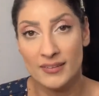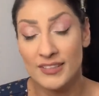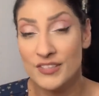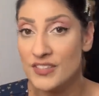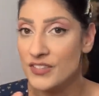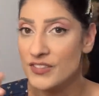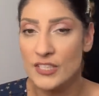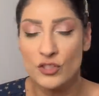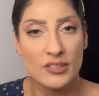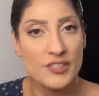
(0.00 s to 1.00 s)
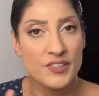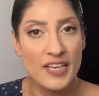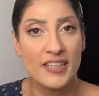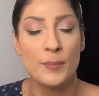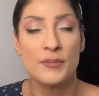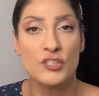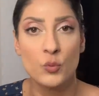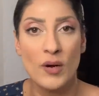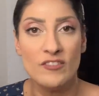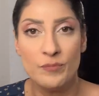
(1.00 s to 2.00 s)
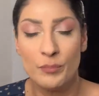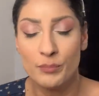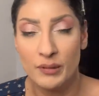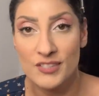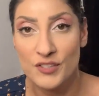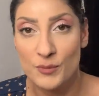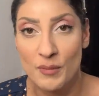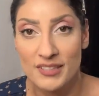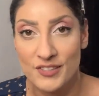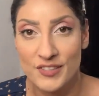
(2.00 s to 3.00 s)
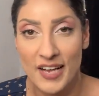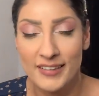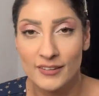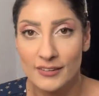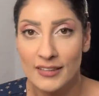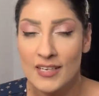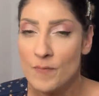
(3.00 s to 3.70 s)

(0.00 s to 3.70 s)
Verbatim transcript: This is essentially setting up a 12 plus month cycle,